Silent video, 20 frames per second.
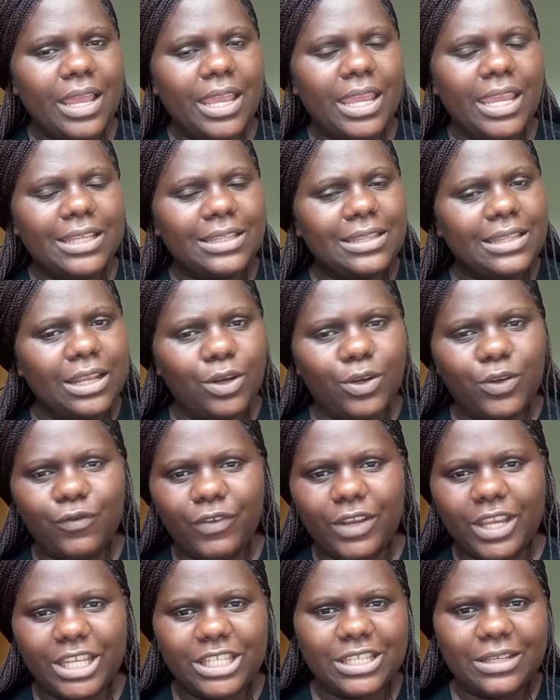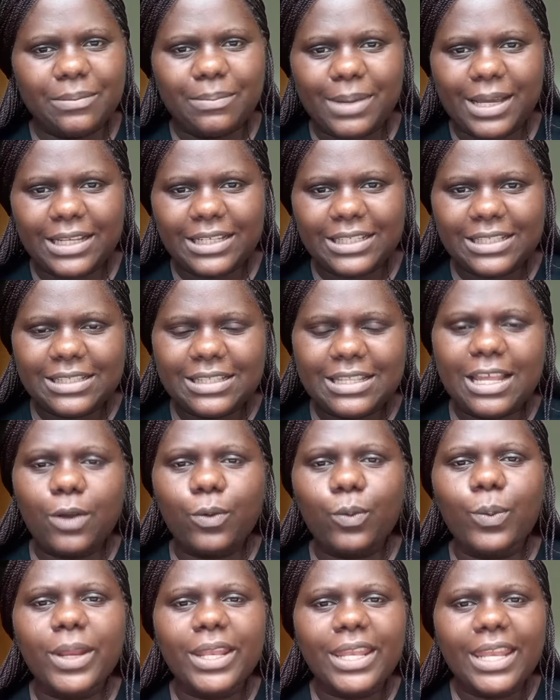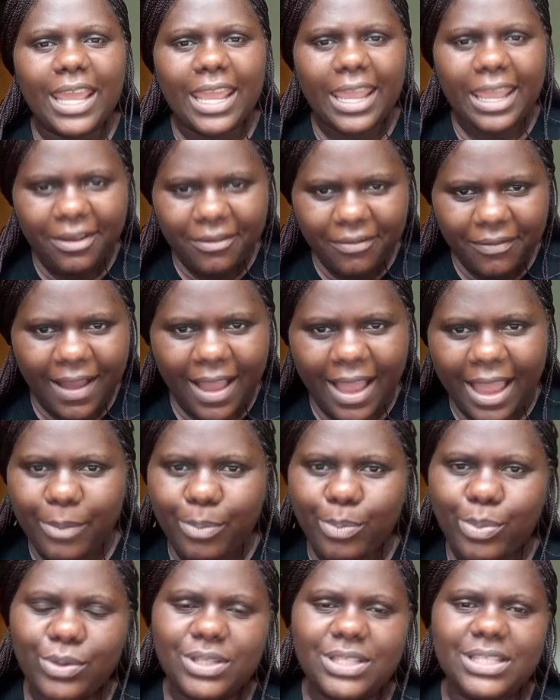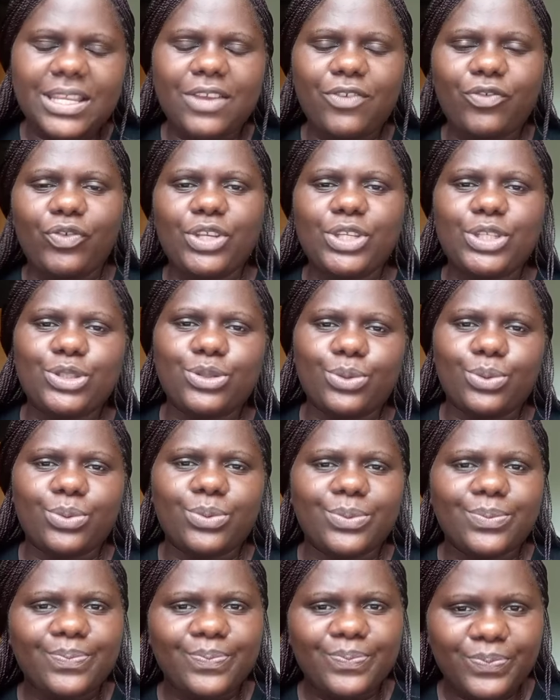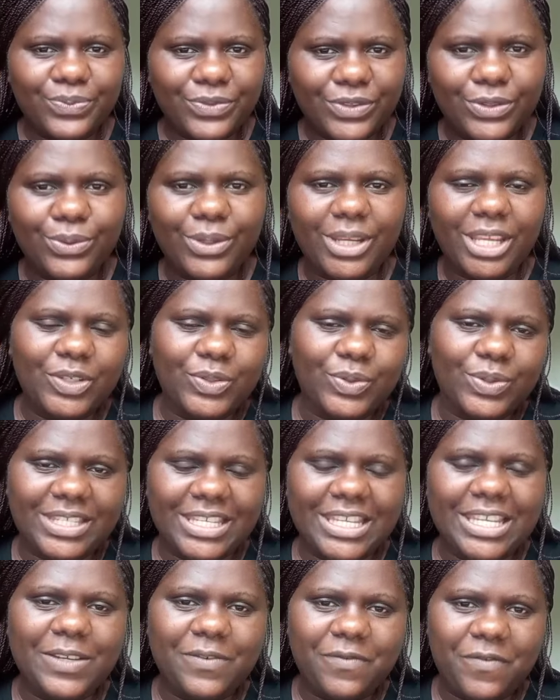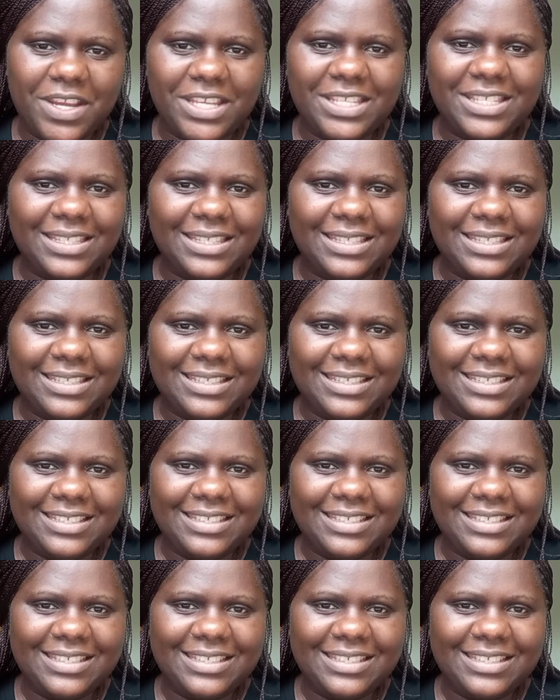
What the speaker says: hit the notification button that whenever I post a video, you get to see it first.